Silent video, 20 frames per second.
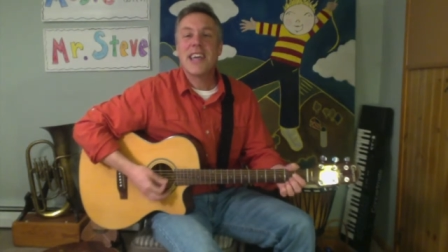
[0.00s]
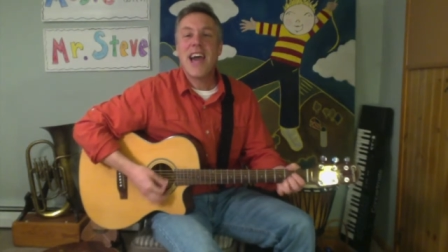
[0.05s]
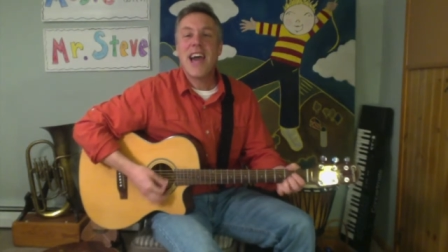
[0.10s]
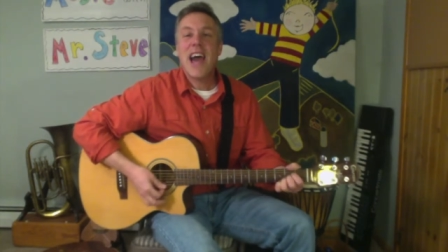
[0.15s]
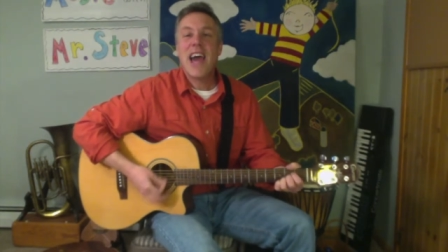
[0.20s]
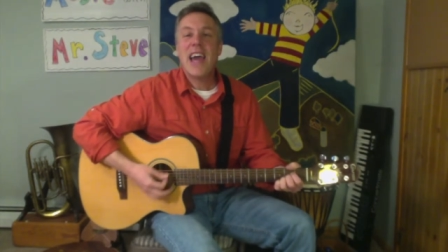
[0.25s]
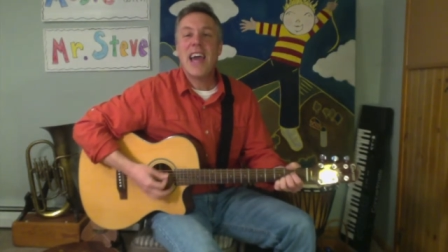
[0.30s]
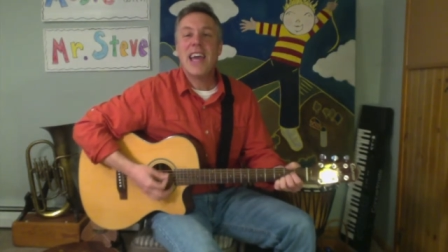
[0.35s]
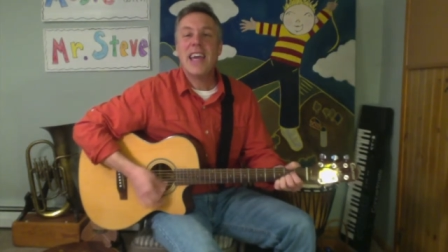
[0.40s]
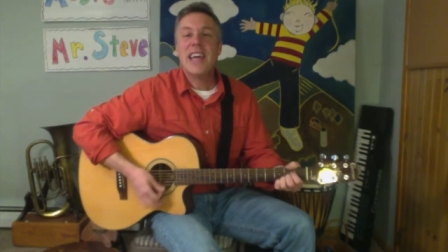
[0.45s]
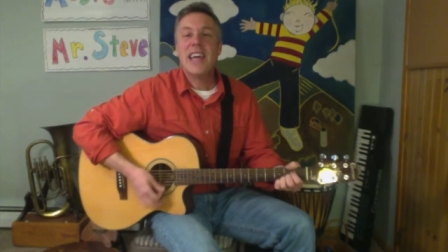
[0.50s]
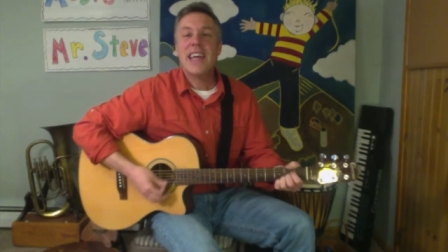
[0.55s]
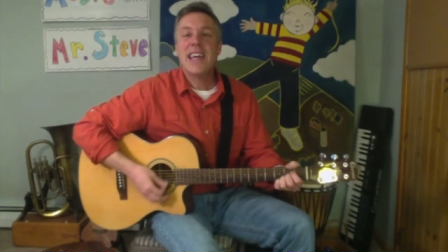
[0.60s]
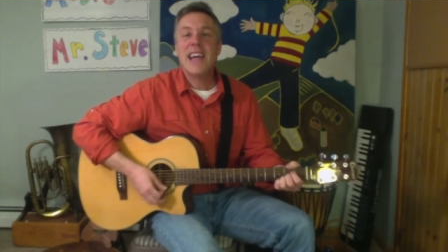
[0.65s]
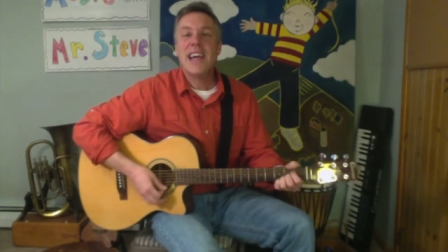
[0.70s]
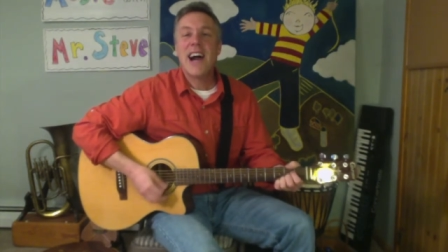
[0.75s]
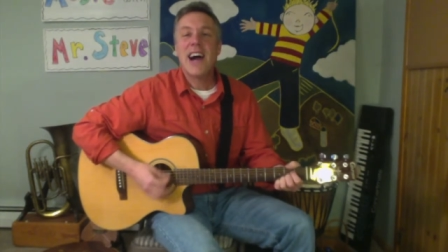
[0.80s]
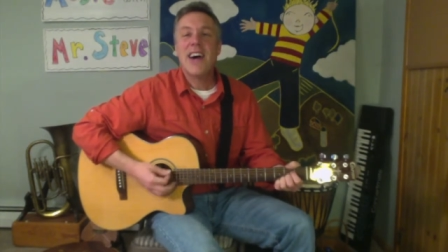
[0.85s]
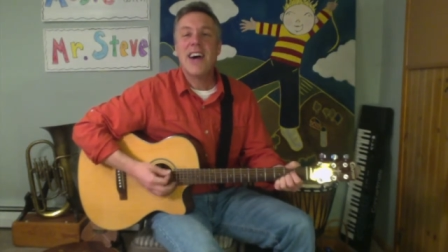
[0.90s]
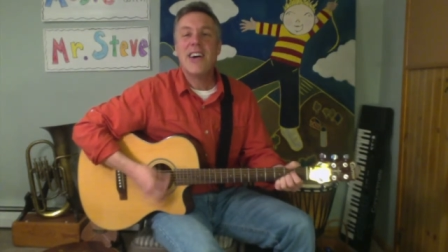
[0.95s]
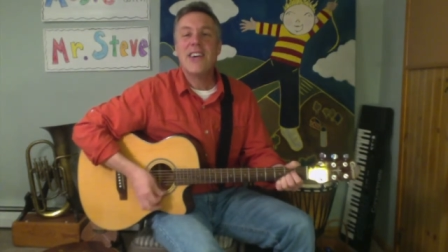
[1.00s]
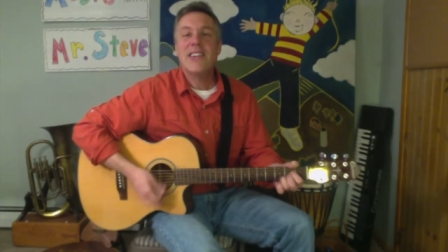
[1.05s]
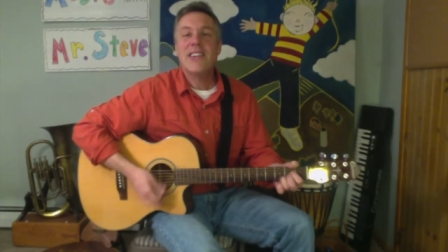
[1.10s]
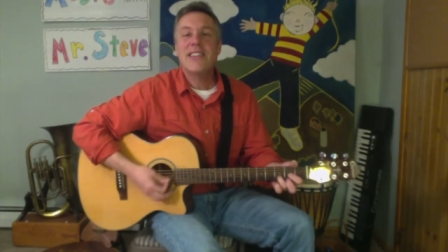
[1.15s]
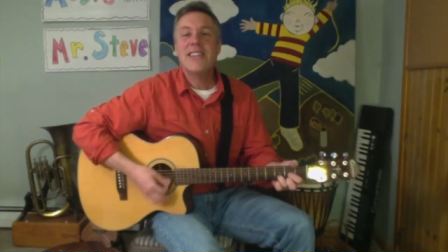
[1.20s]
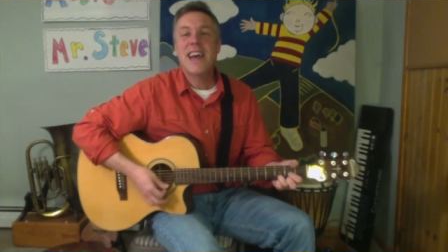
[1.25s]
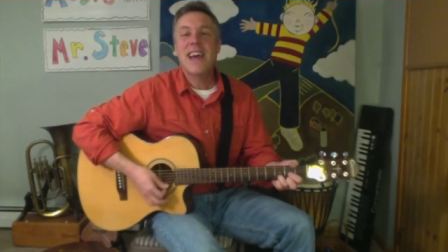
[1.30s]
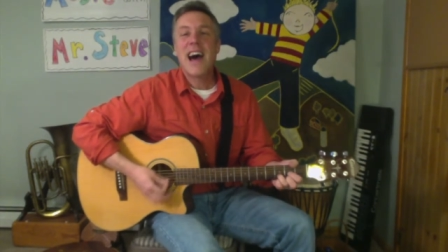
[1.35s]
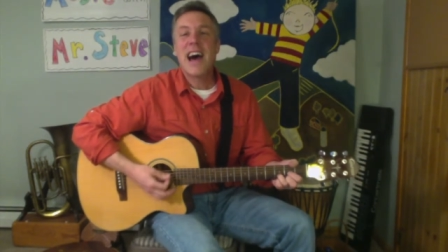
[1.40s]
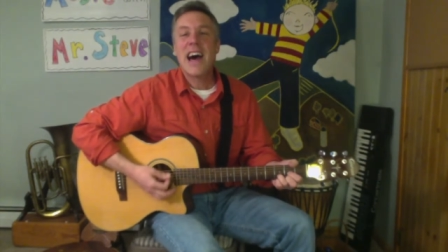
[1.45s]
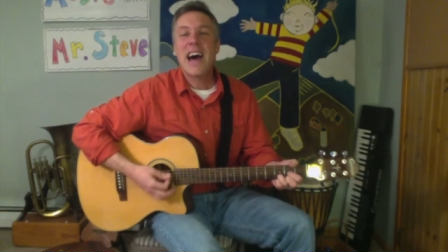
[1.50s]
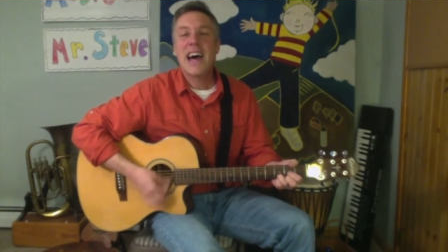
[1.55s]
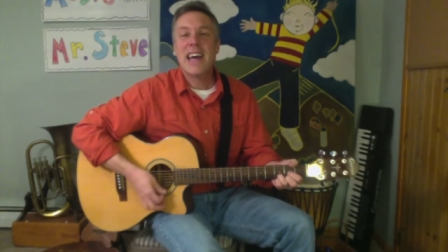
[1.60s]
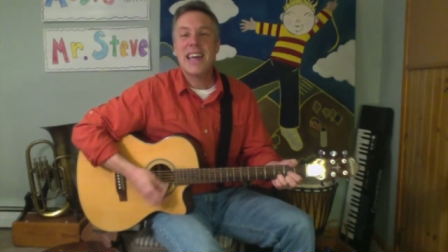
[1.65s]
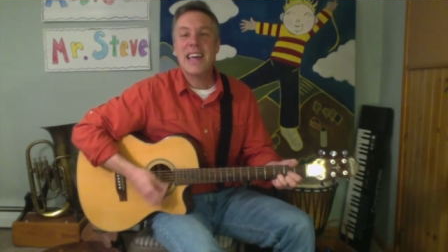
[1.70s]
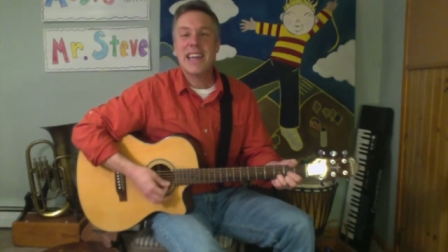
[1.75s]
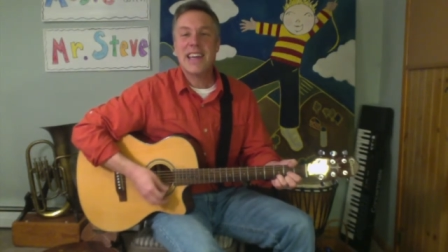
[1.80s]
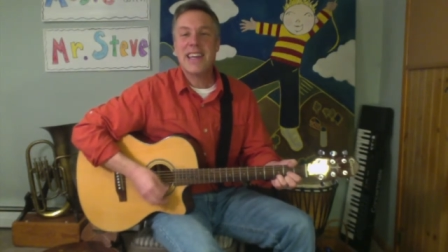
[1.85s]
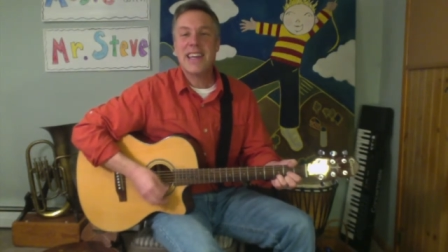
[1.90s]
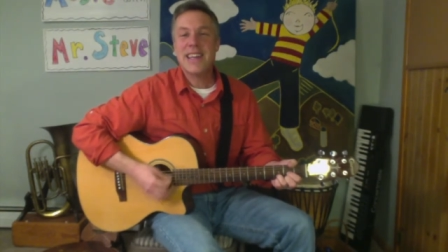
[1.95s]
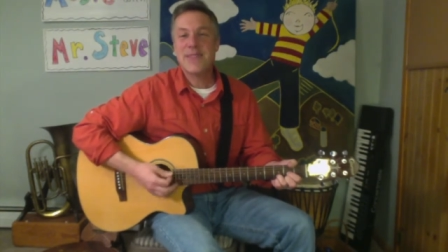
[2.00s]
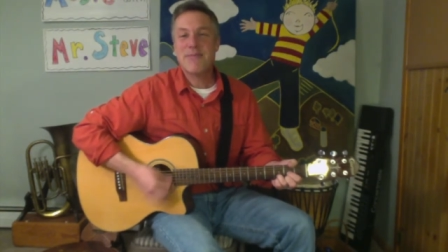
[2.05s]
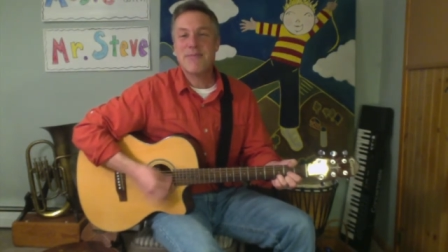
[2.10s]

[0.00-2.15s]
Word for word: Hang on tight.